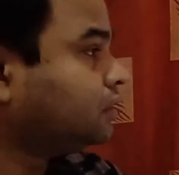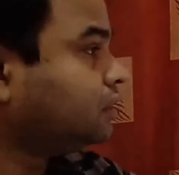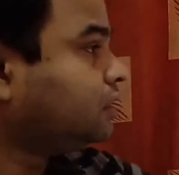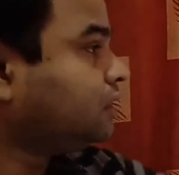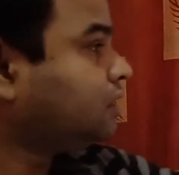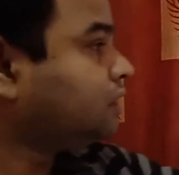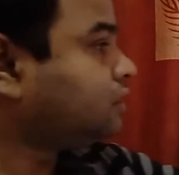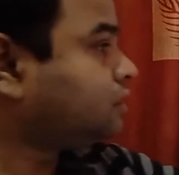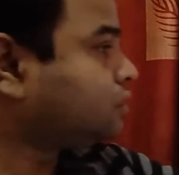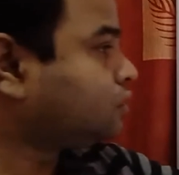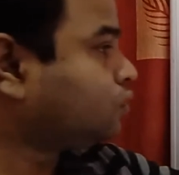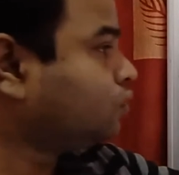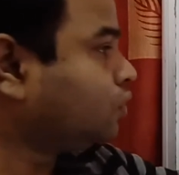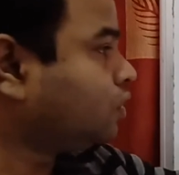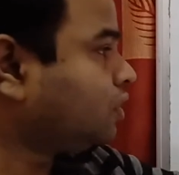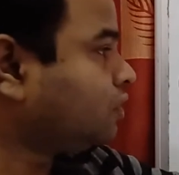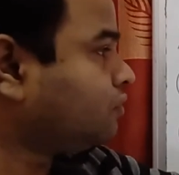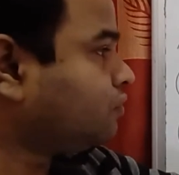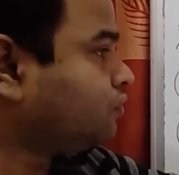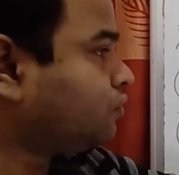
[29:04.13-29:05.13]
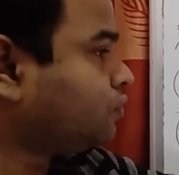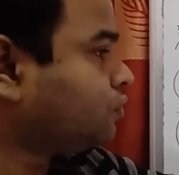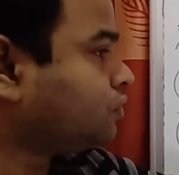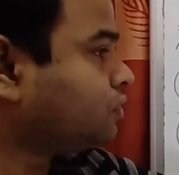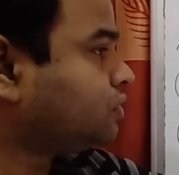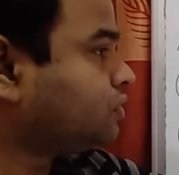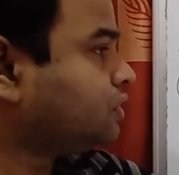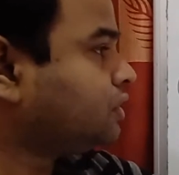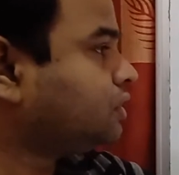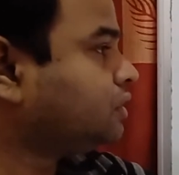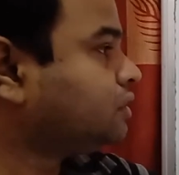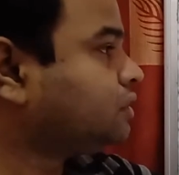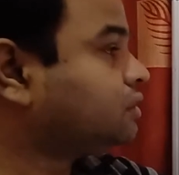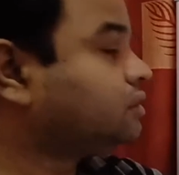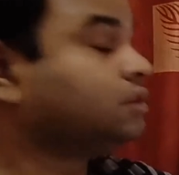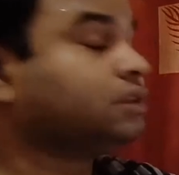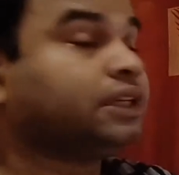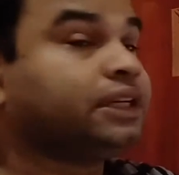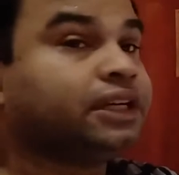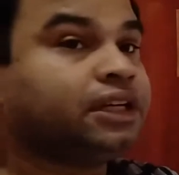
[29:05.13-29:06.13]
Coulomb force is
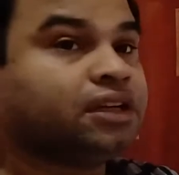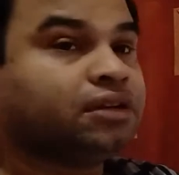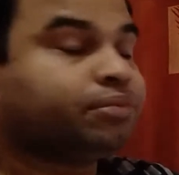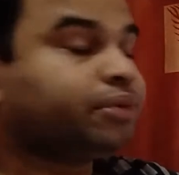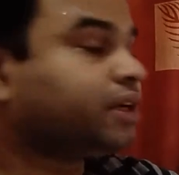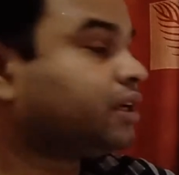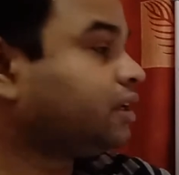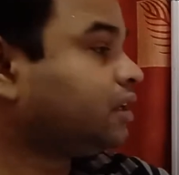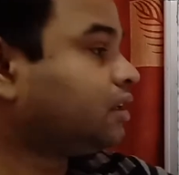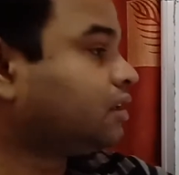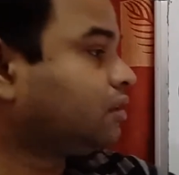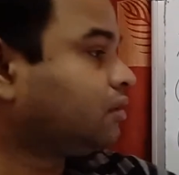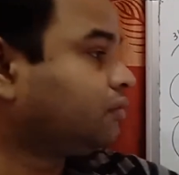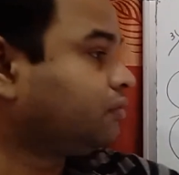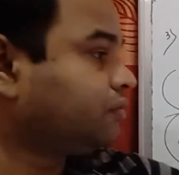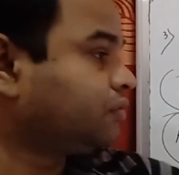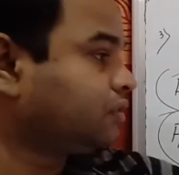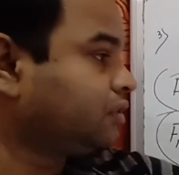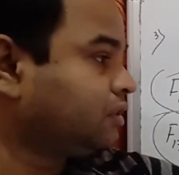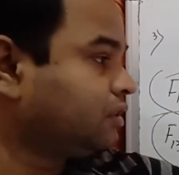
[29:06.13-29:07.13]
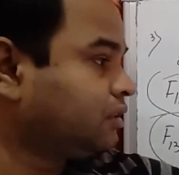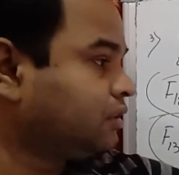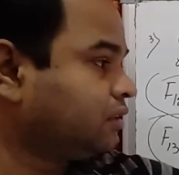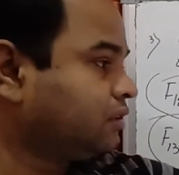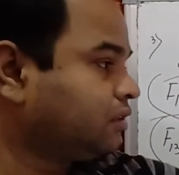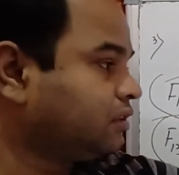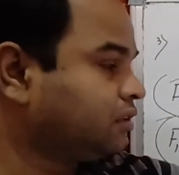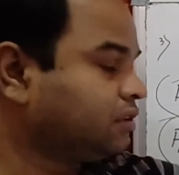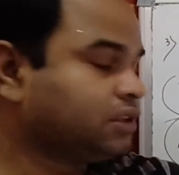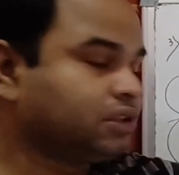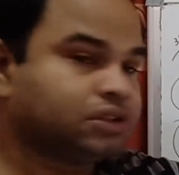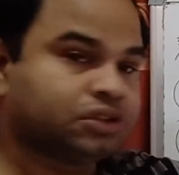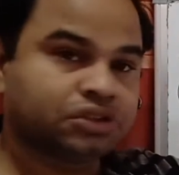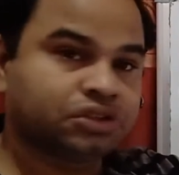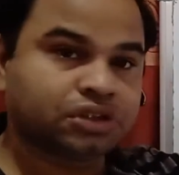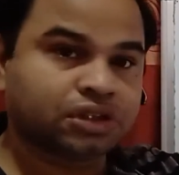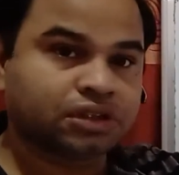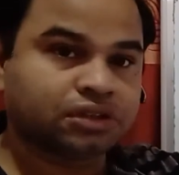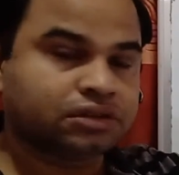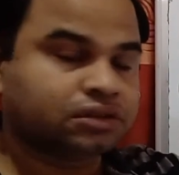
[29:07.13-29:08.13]
independent of this charge.
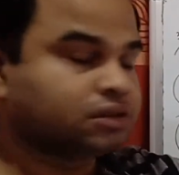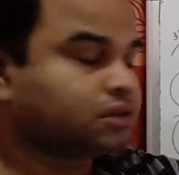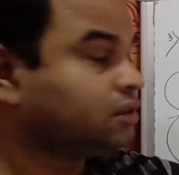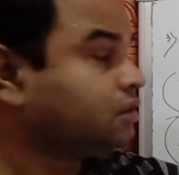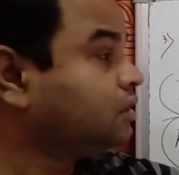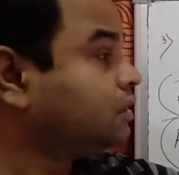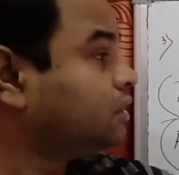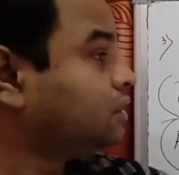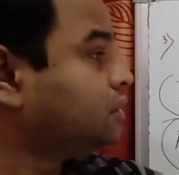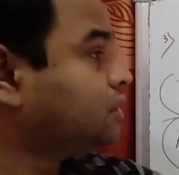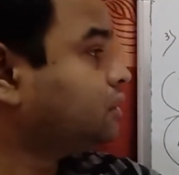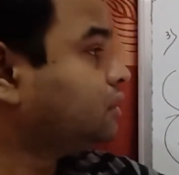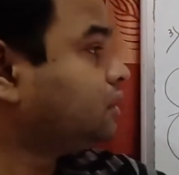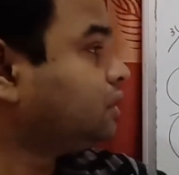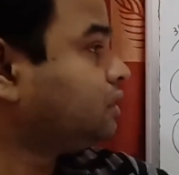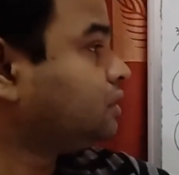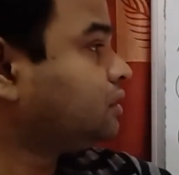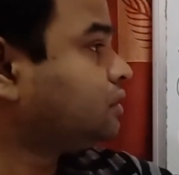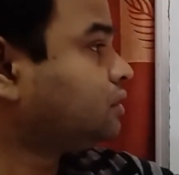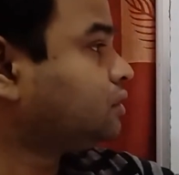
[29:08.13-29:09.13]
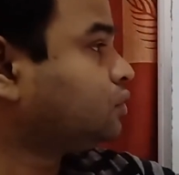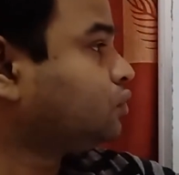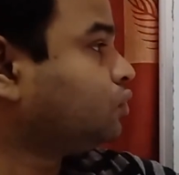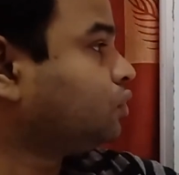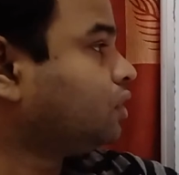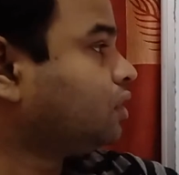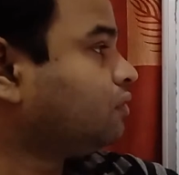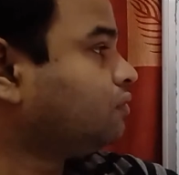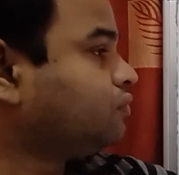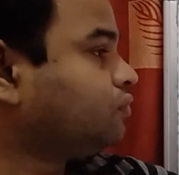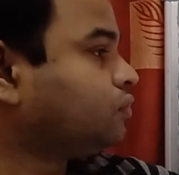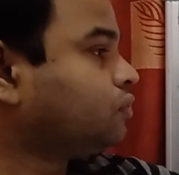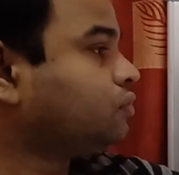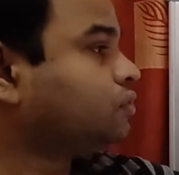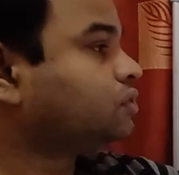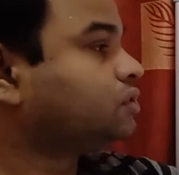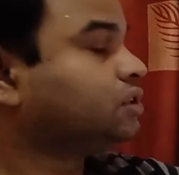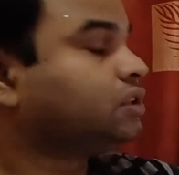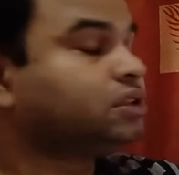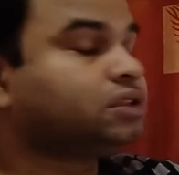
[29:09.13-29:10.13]
This Coulomb force is
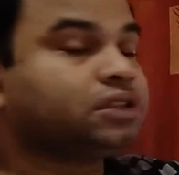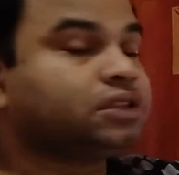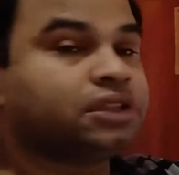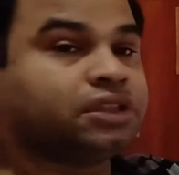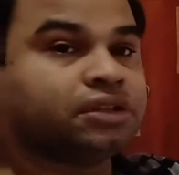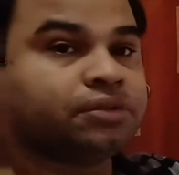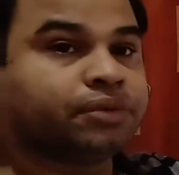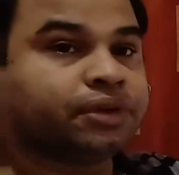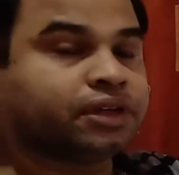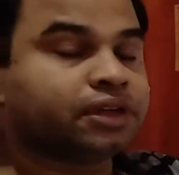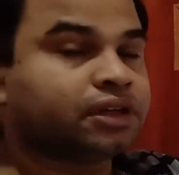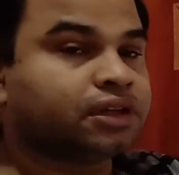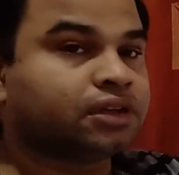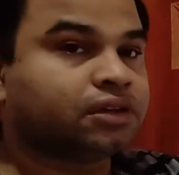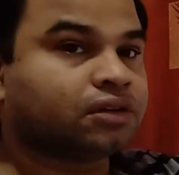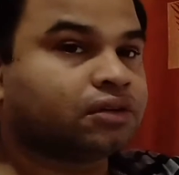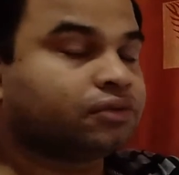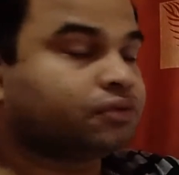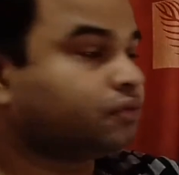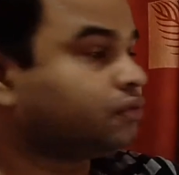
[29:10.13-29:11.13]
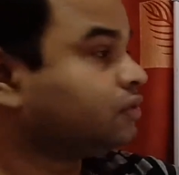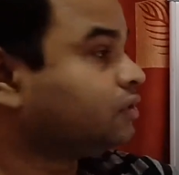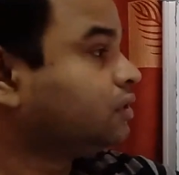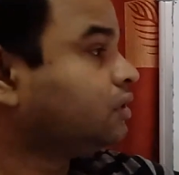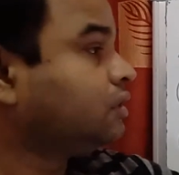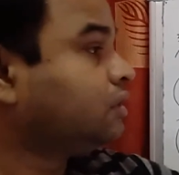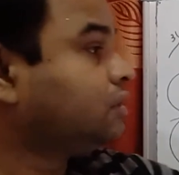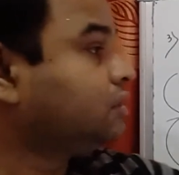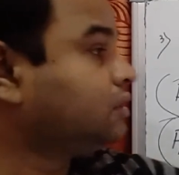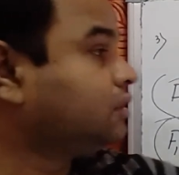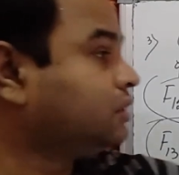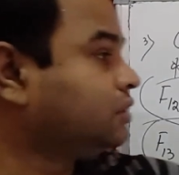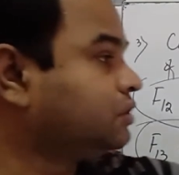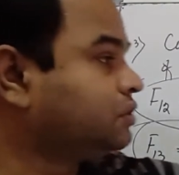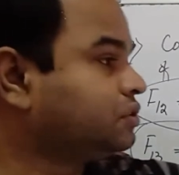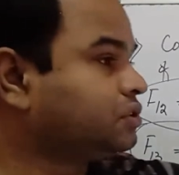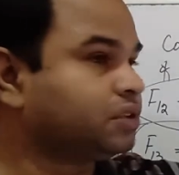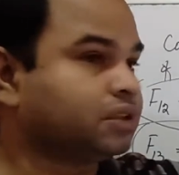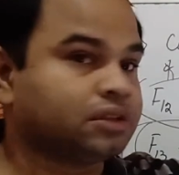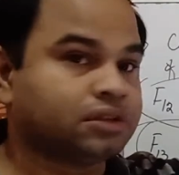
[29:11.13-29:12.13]
independent of this charge.
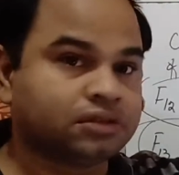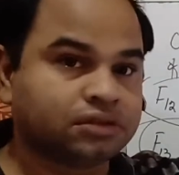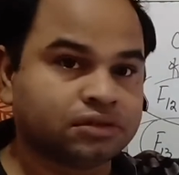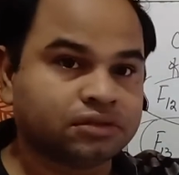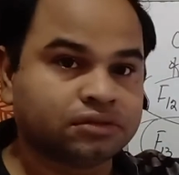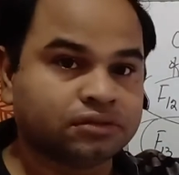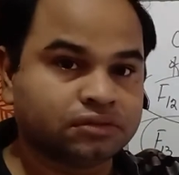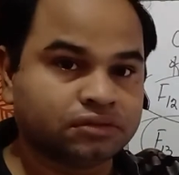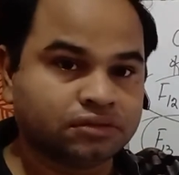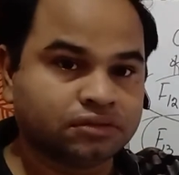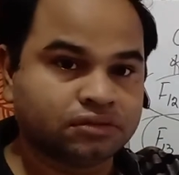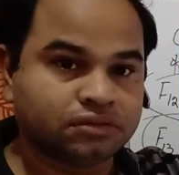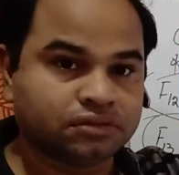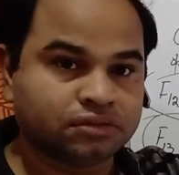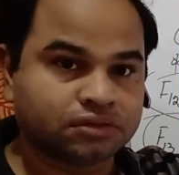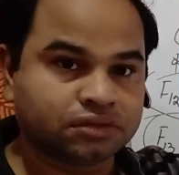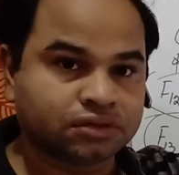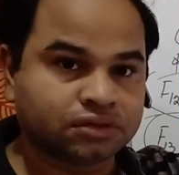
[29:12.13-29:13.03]
Okay.